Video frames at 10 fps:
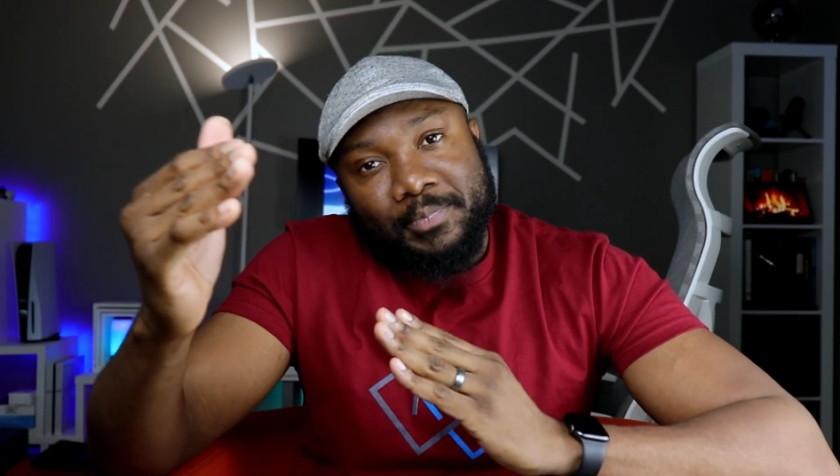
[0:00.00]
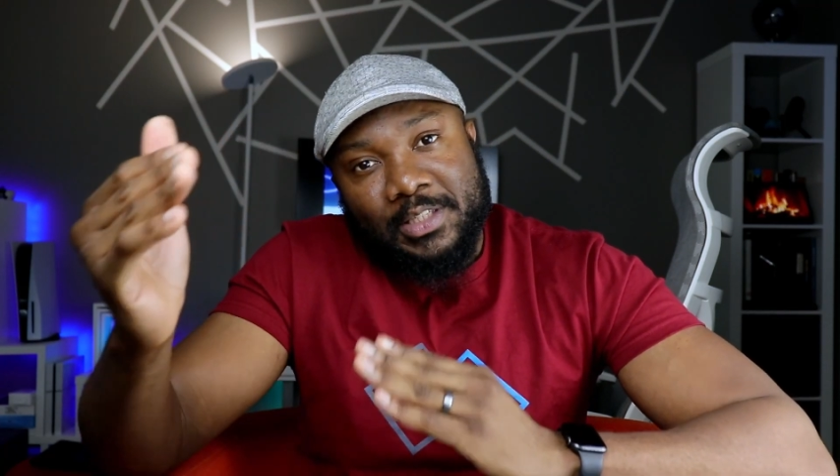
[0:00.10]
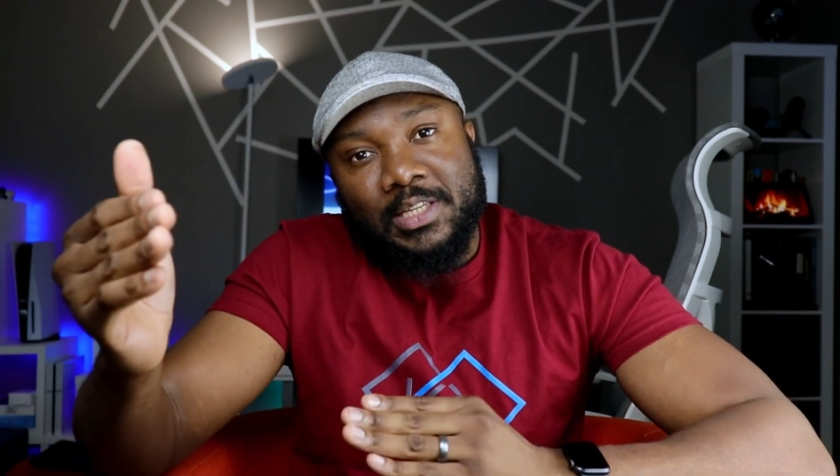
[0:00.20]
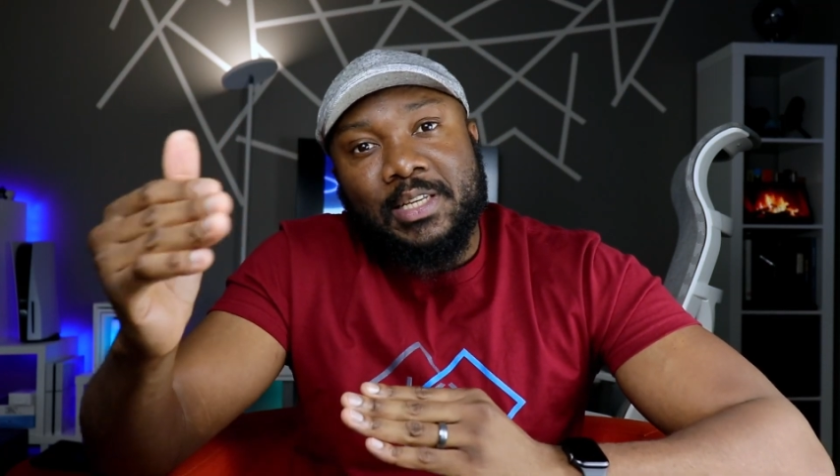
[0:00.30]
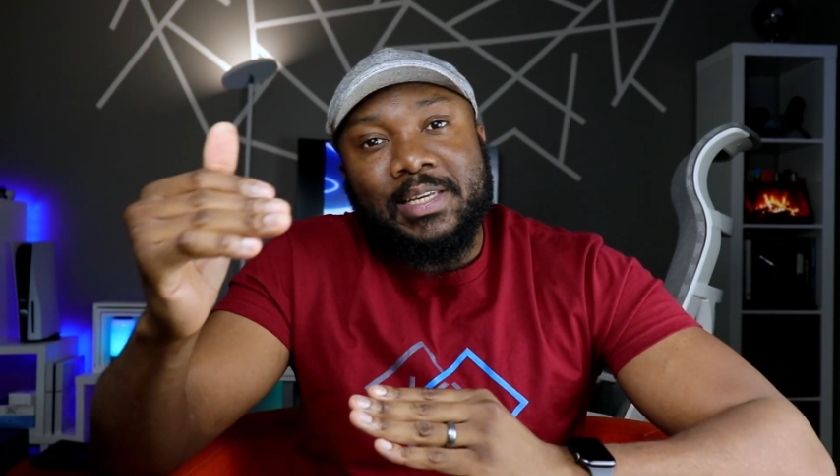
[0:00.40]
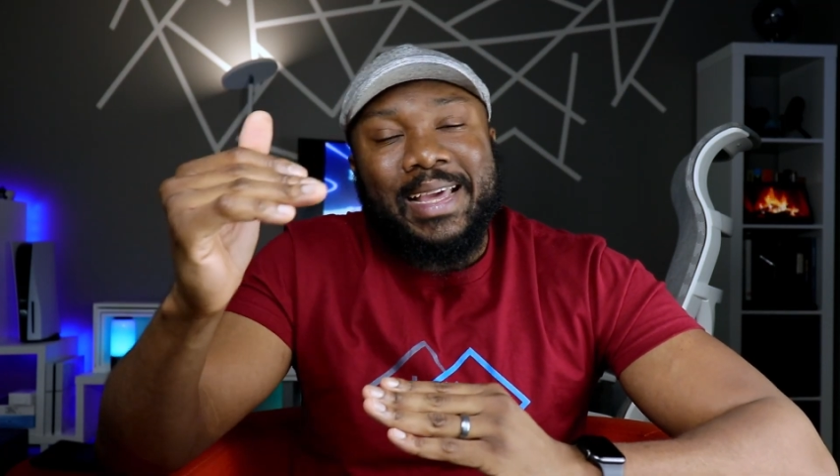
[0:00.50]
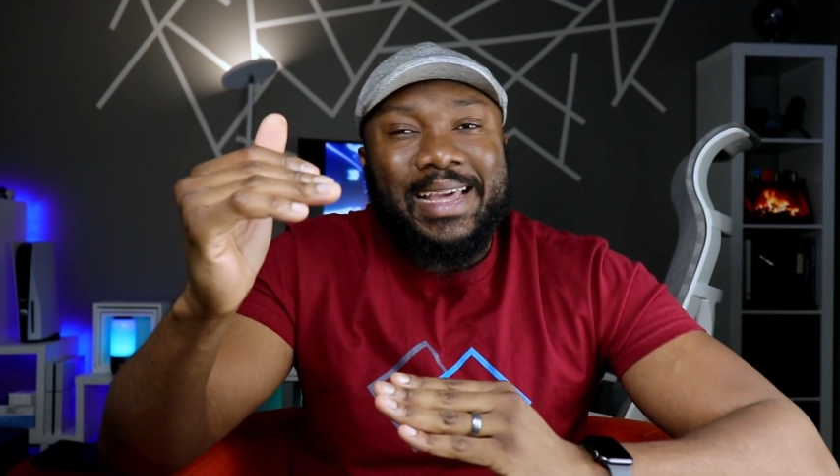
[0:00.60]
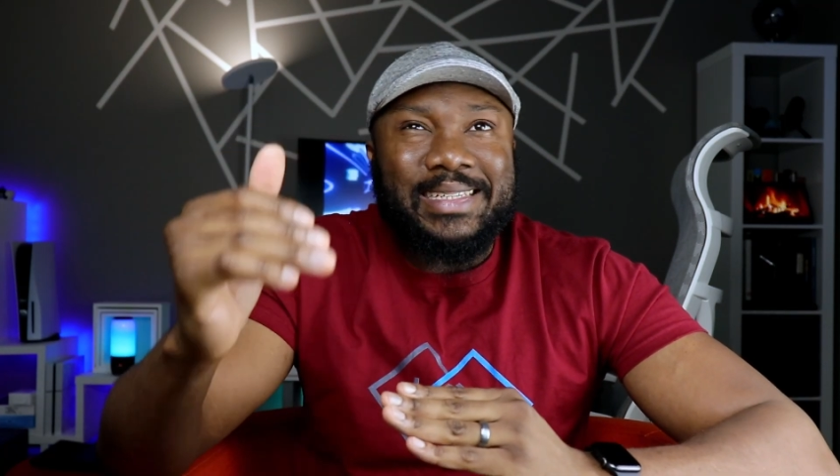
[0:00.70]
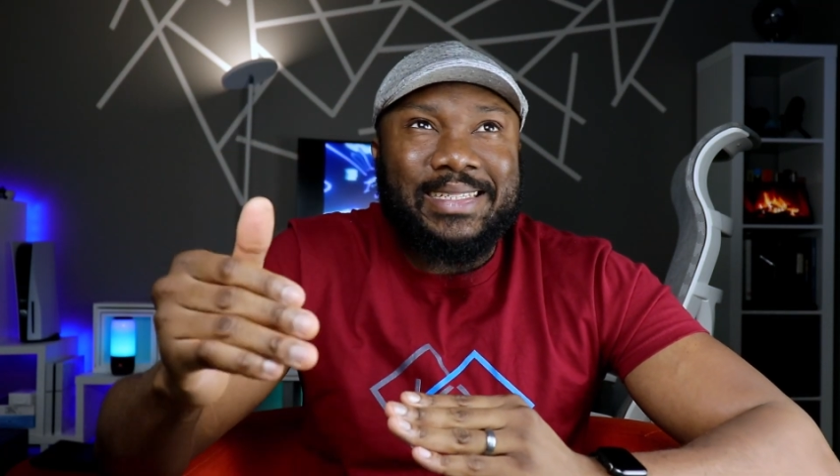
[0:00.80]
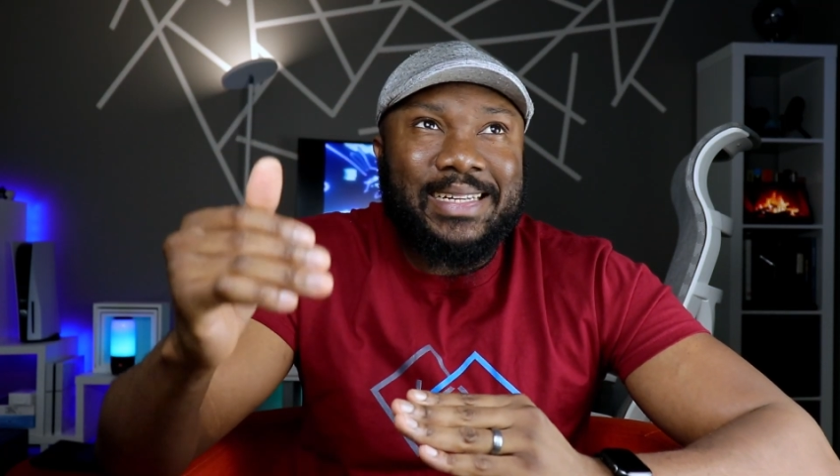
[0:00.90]

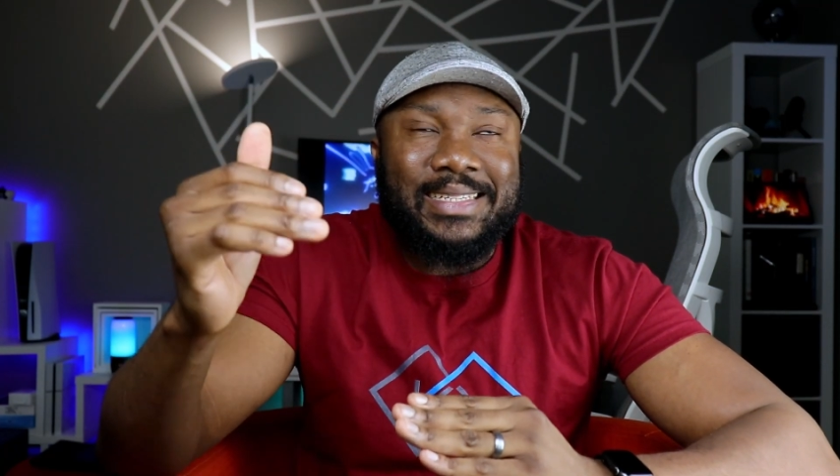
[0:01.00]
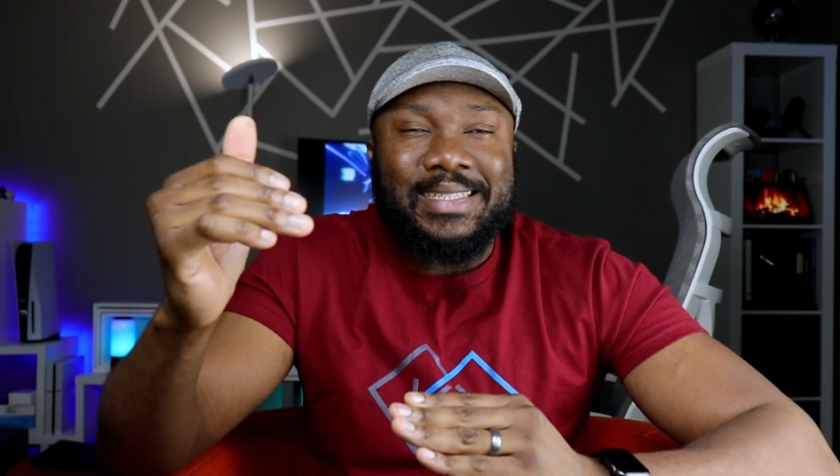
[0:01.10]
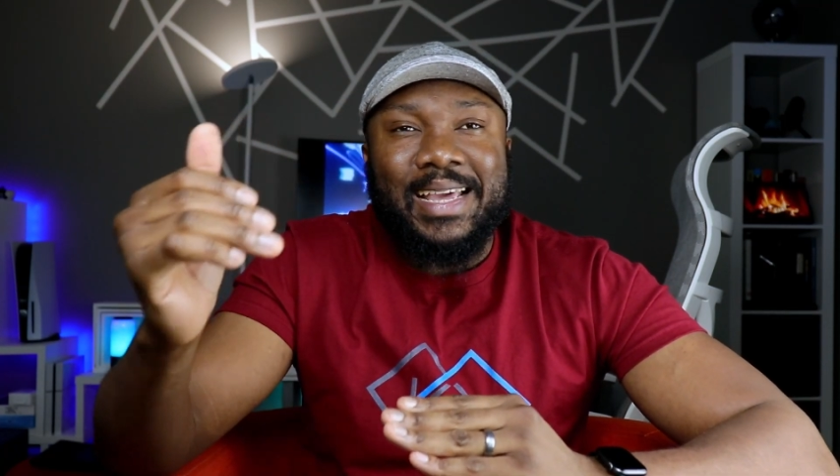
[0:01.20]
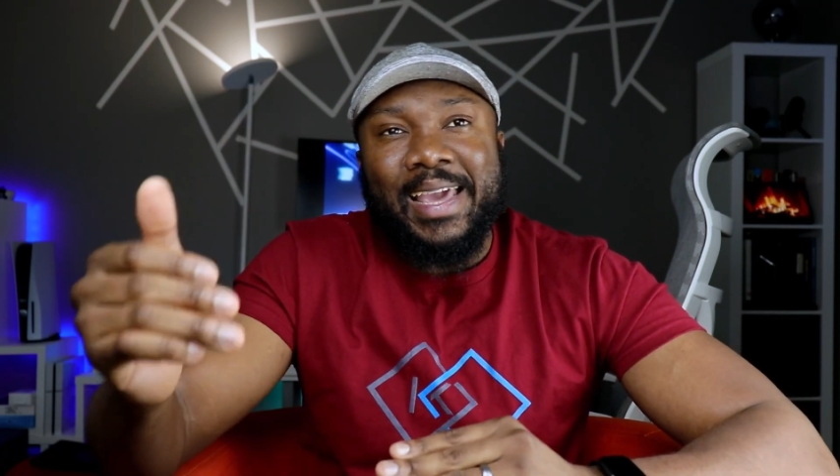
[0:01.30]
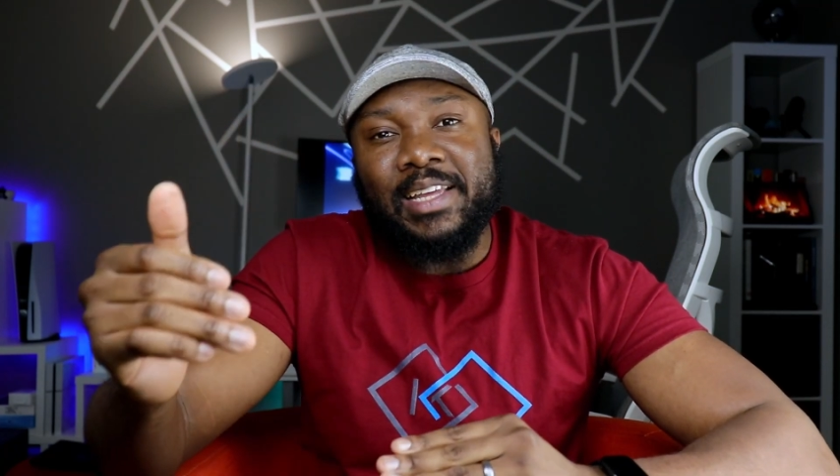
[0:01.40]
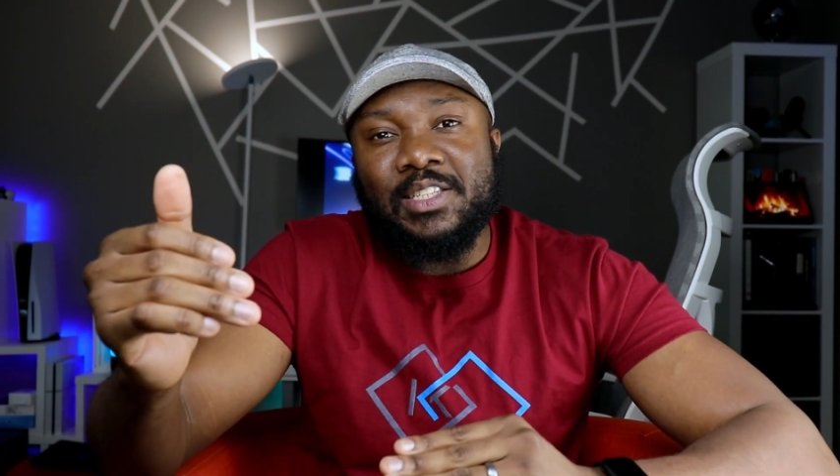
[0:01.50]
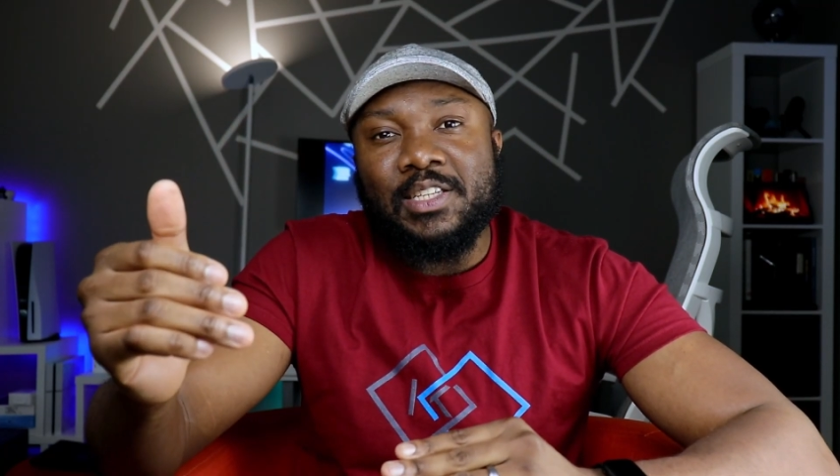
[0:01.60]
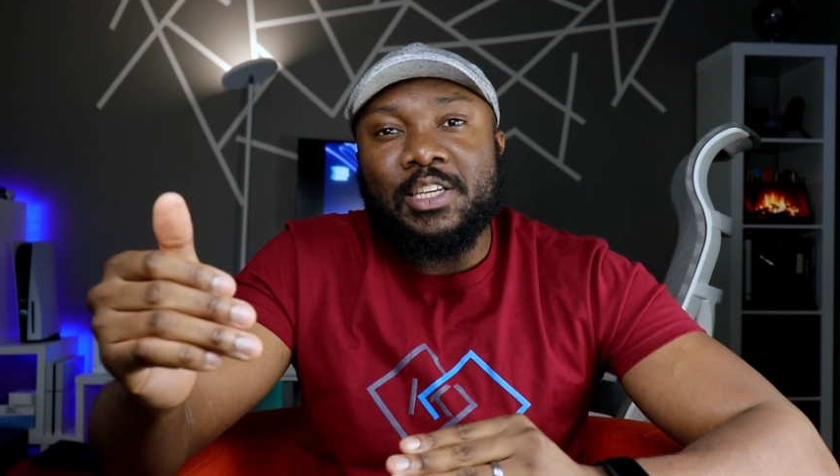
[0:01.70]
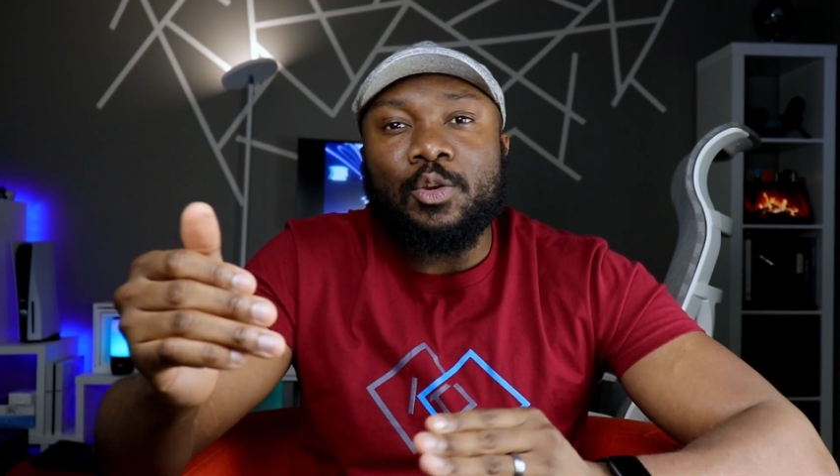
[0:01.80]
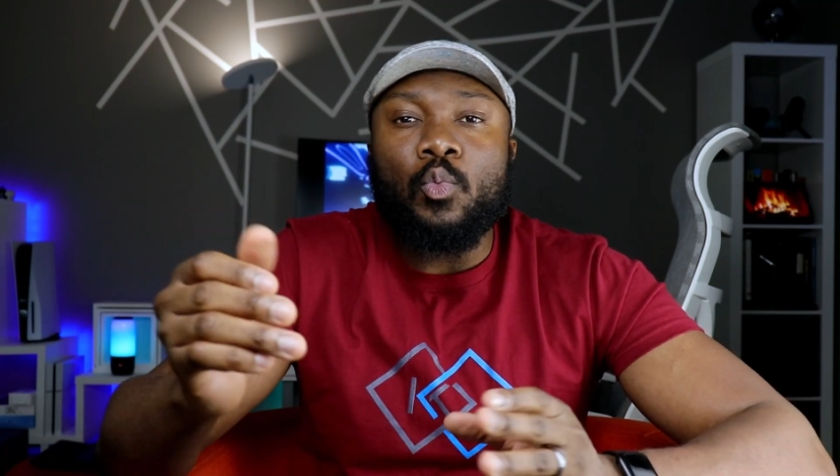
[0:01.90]

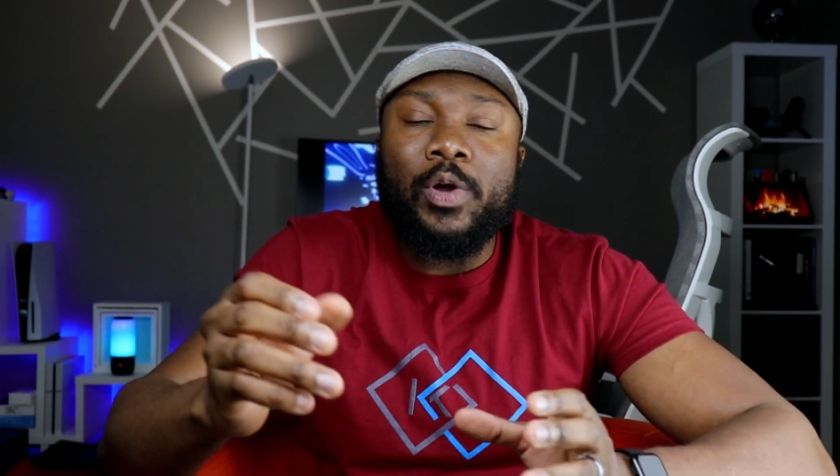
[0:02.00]
T618,